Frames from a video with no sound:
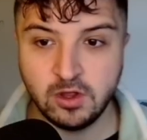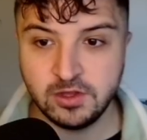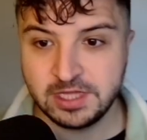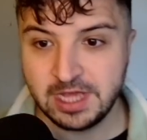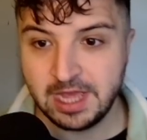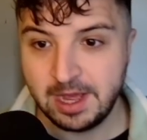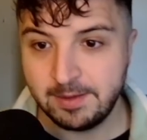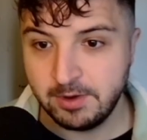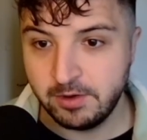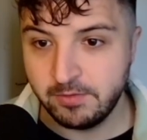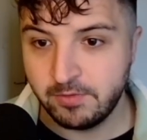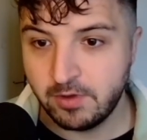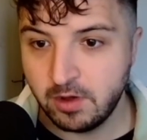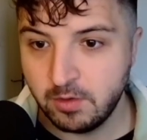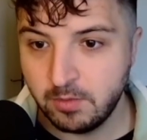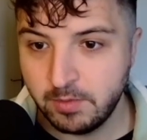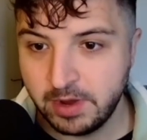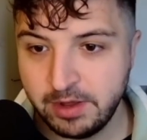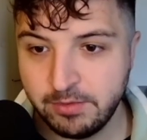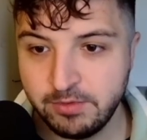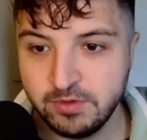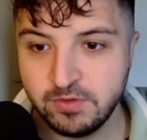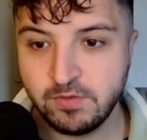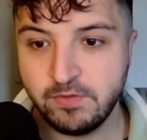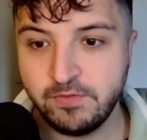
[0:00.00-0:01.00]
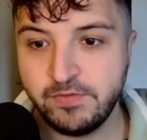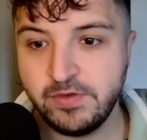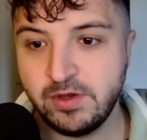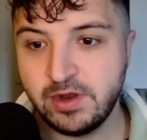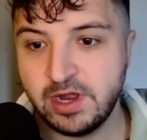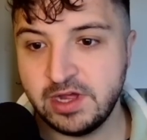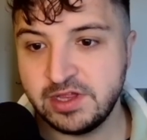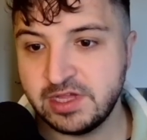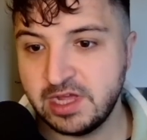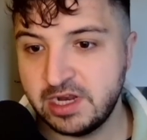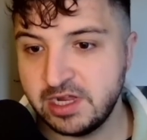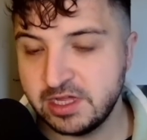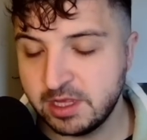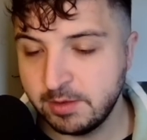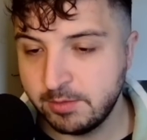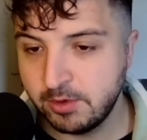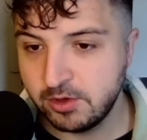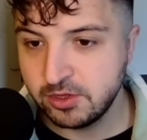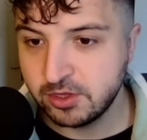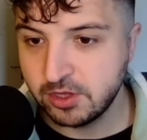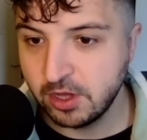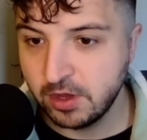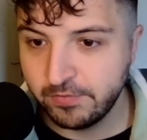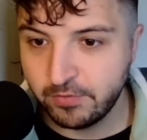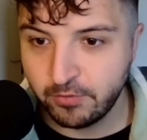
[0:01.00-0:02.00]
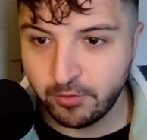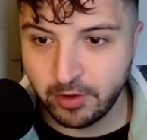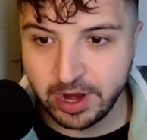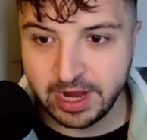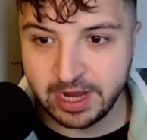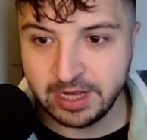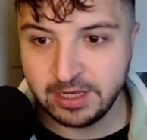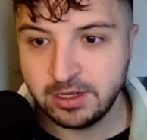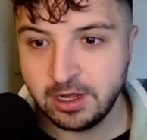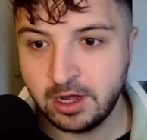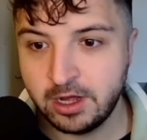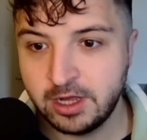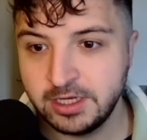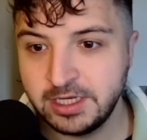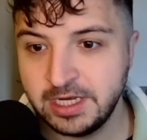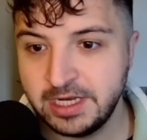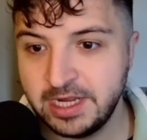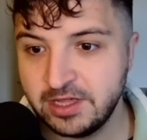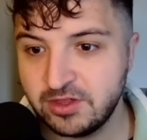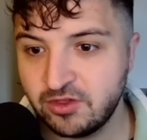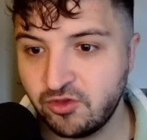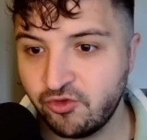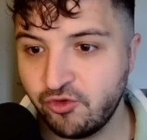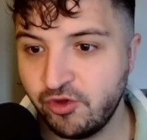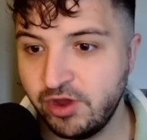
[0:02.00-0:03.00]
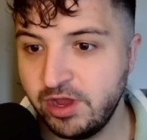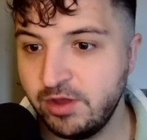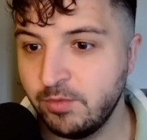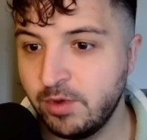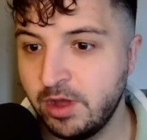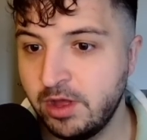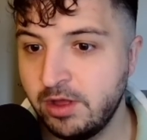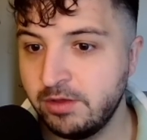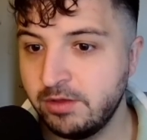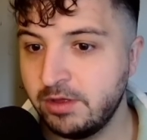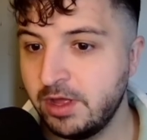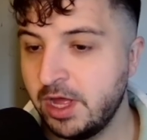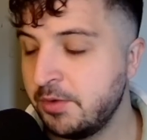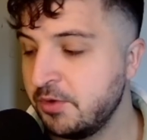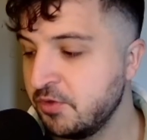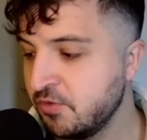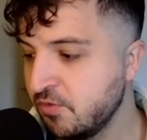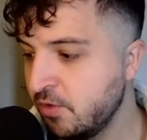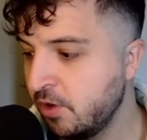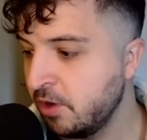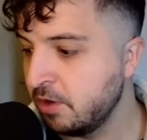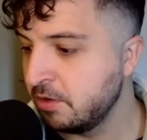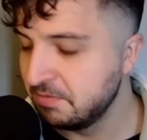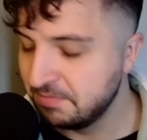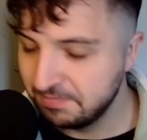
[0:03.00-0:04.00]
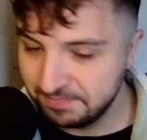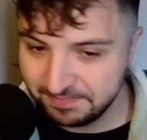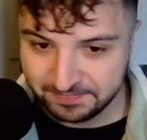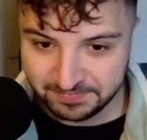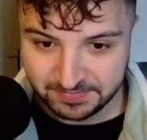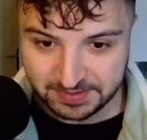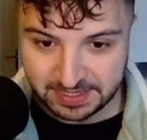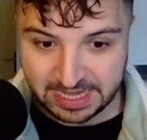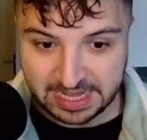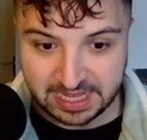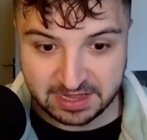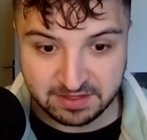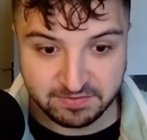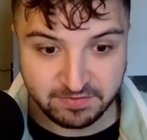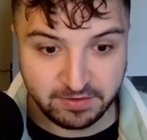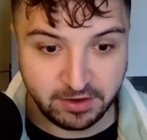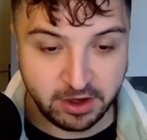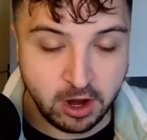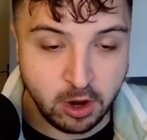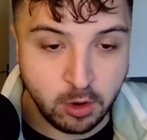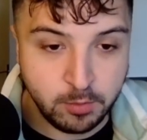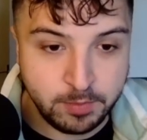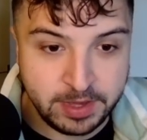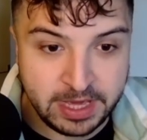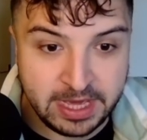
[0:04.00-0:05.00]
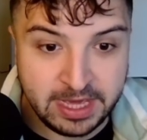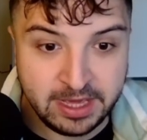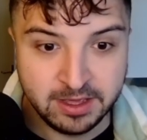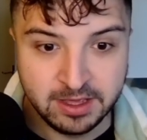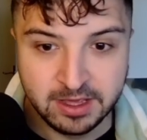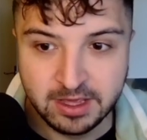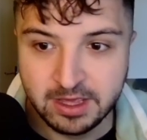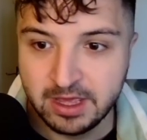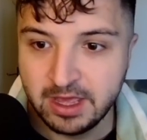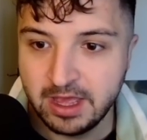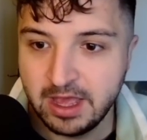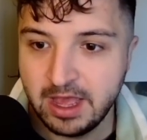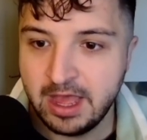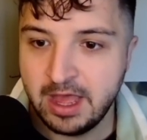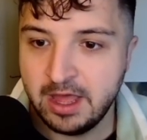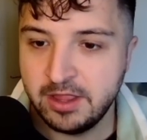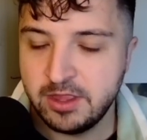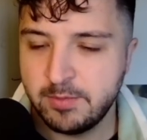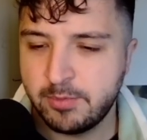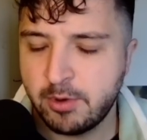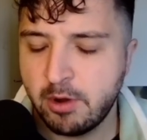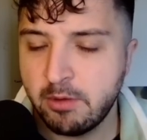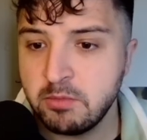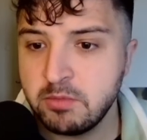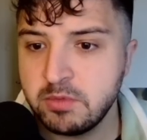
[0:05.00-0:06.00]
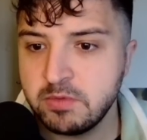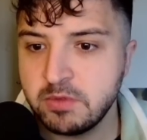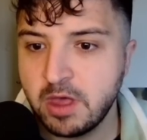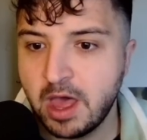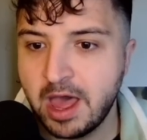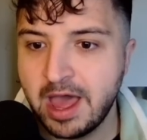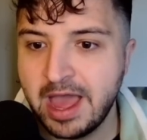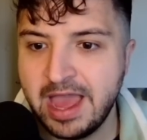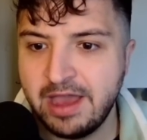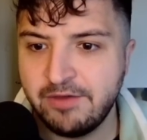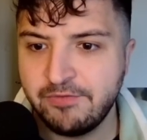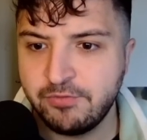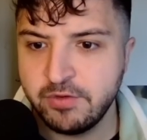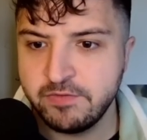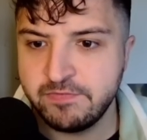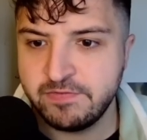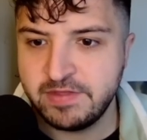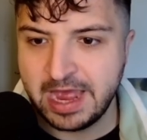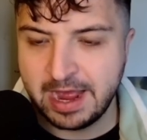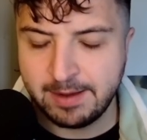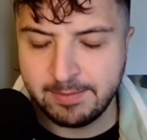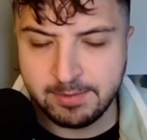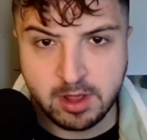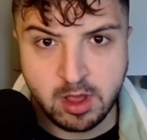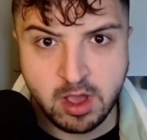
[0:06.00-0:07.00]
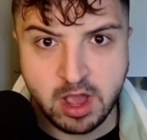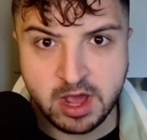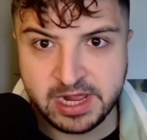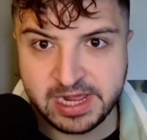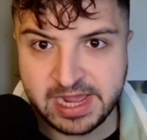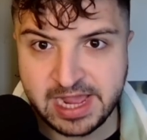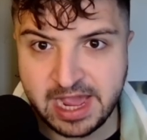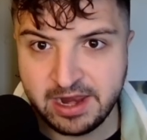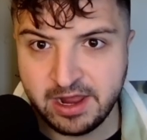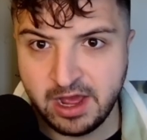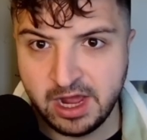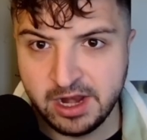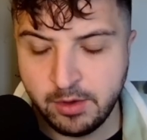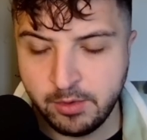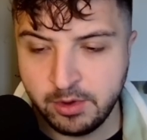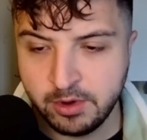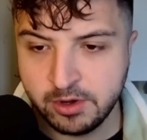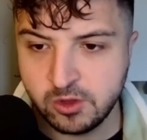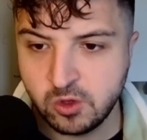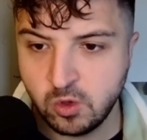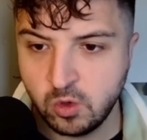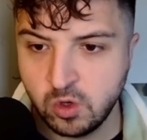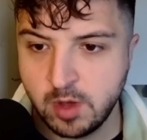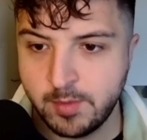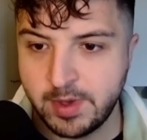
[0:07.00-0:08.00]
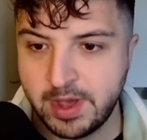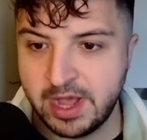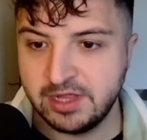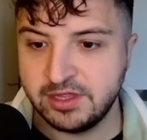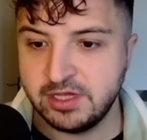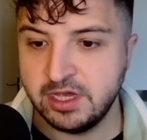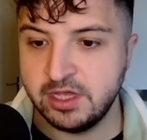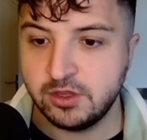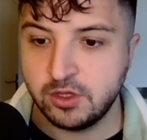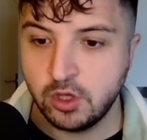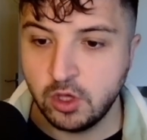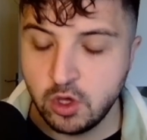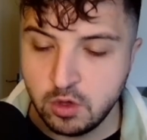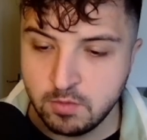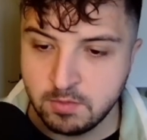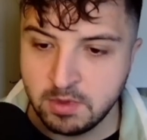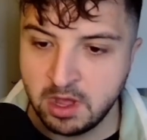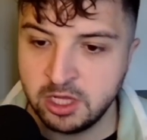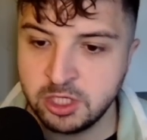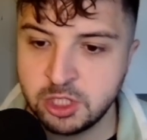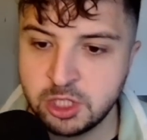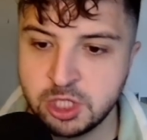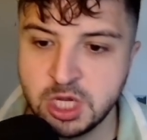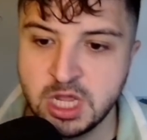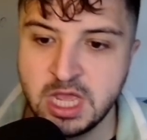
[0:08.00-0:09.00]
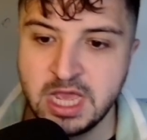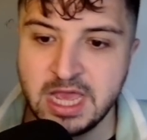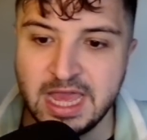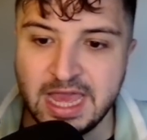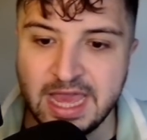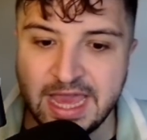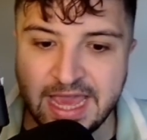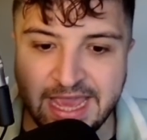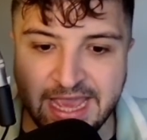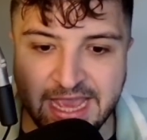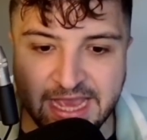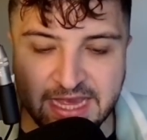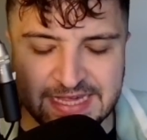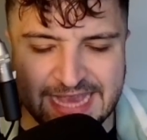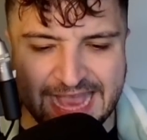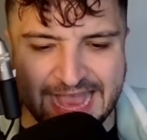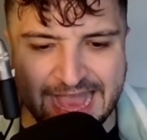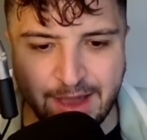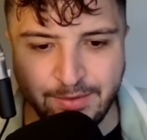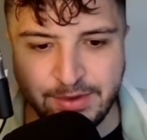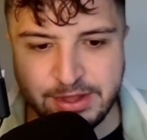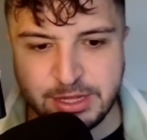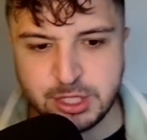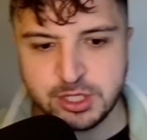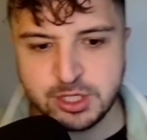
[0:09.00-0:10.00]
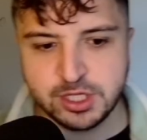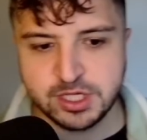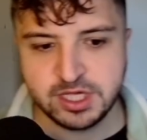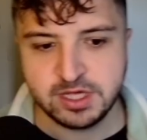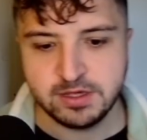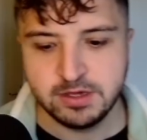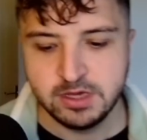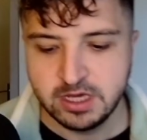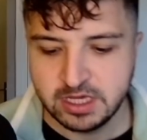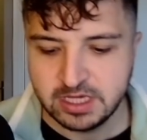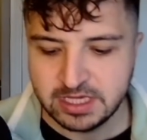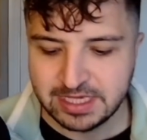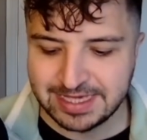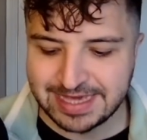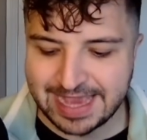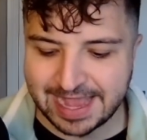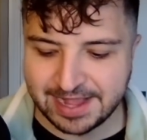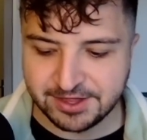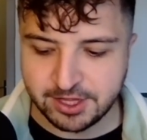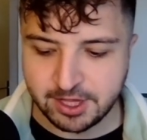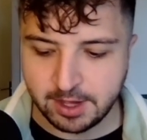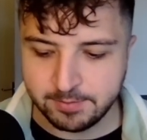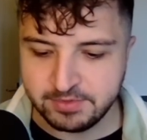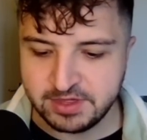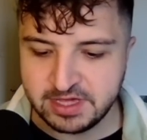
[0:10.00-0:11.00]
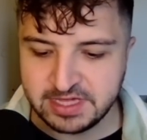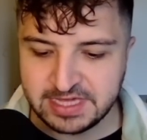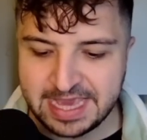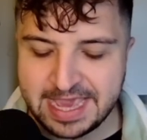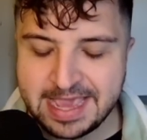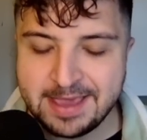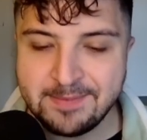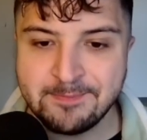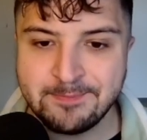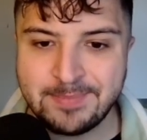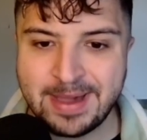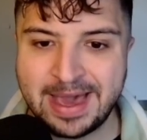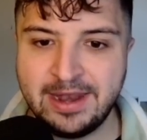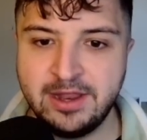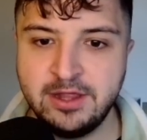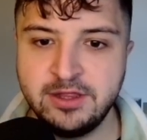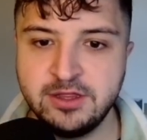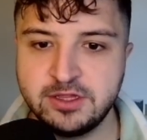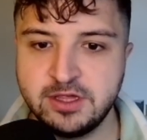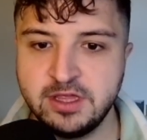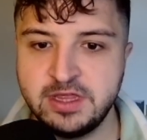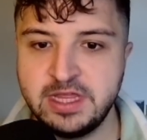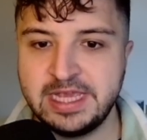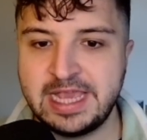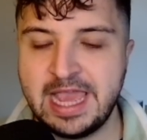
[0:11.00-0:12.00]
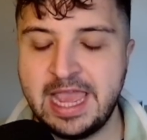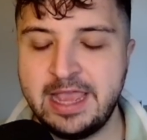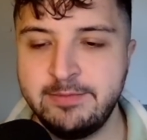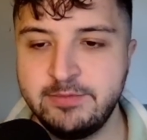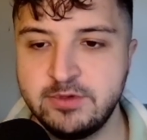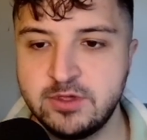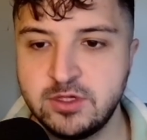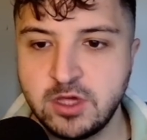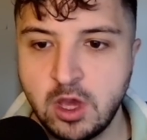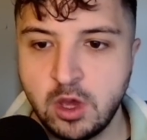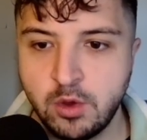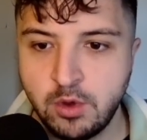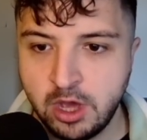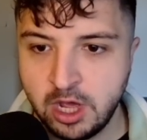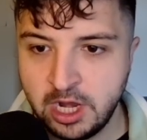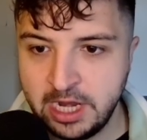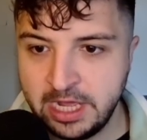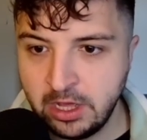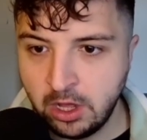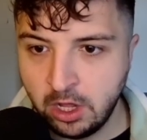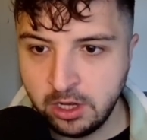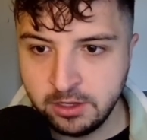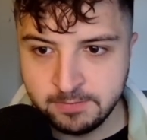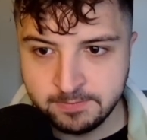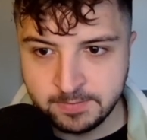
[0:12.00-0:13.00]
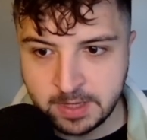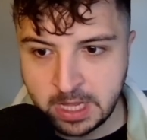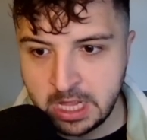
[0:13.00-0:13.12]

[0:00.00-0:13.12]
Diablo wrong when it was revealed. I said it's the most overrated card in history. Well, I was wrong. It's very OP. The problem that I have with Diablo, and again, I don't want to talk about it too much, is how it just sets up this imbalance in the game so early on.